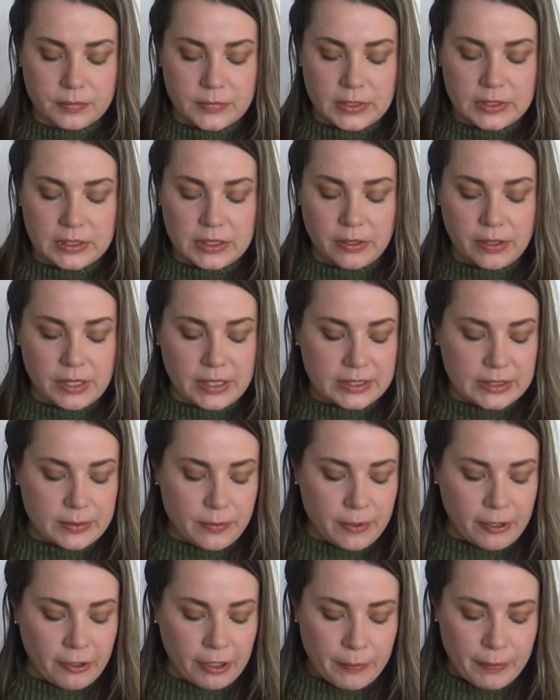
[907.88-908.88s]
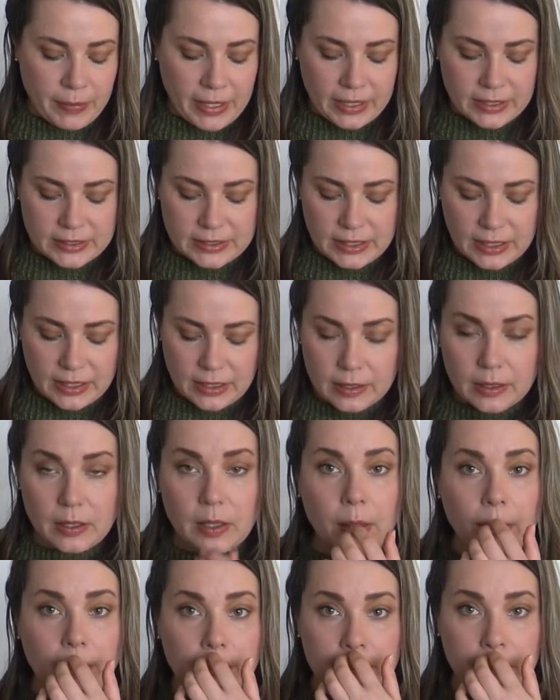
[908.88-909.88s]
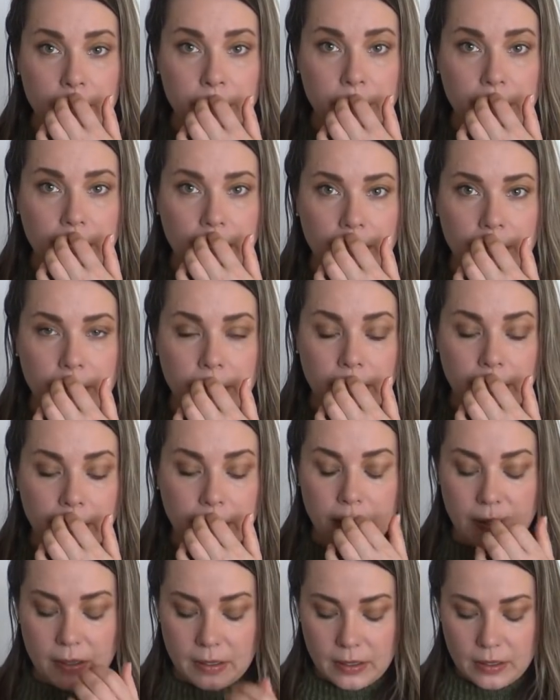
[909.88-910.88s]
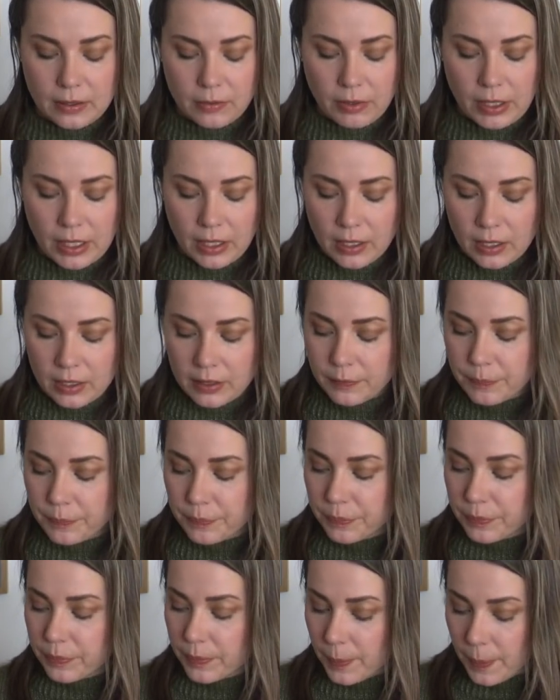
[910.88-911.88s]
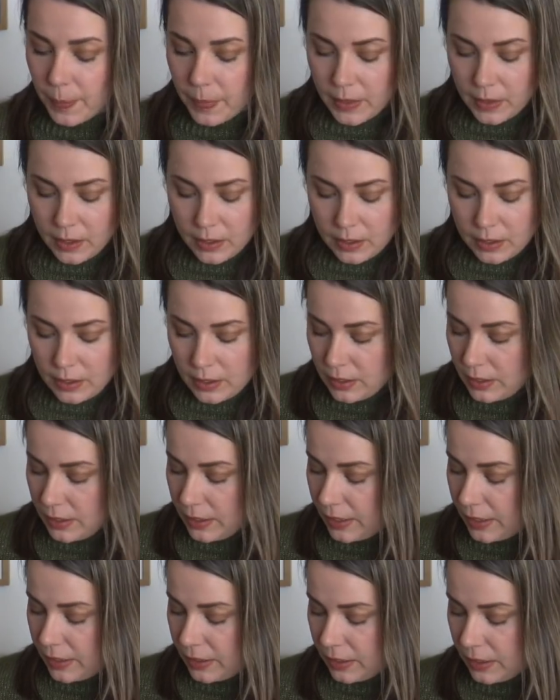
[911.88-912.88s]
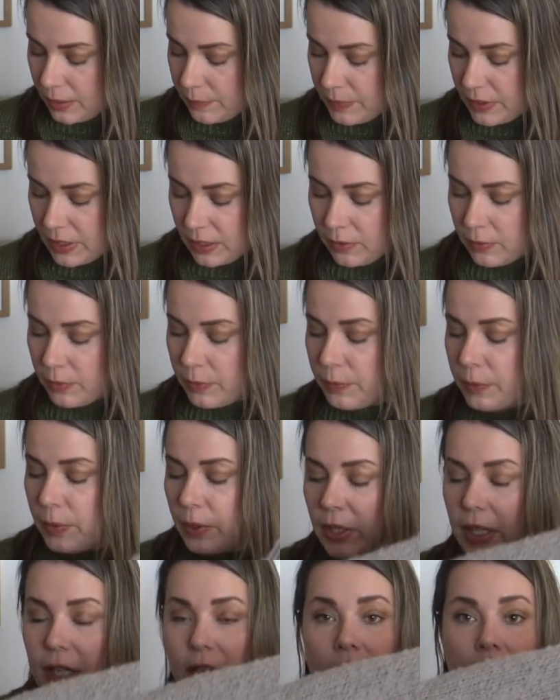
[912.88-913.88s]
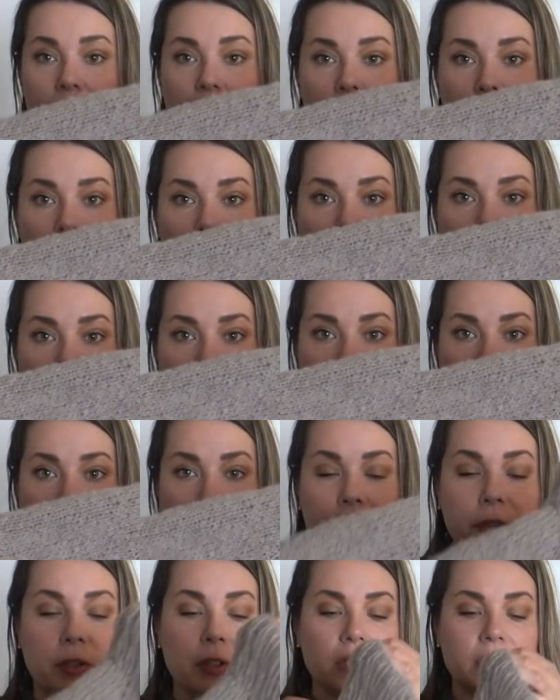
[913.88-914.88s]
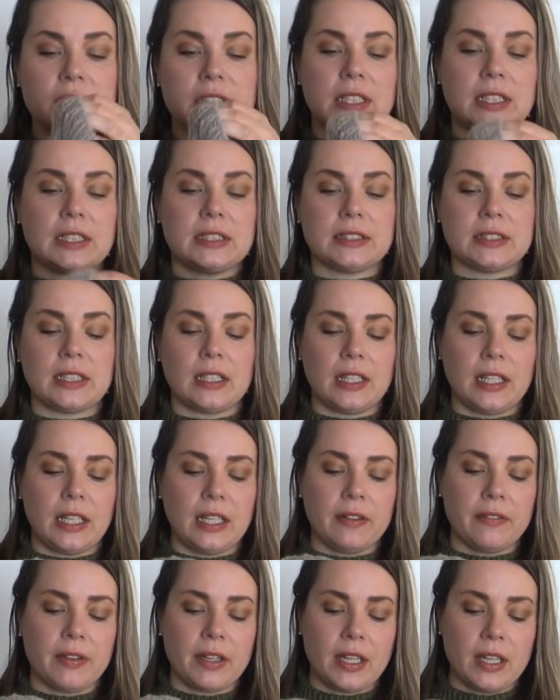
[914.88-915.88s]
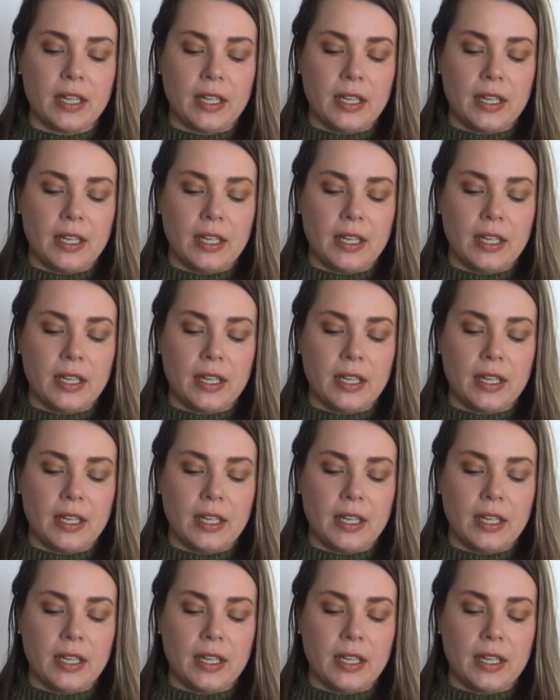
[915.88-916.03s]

So it's a very basic top-down raglan, and I'm now working on the first sleeve.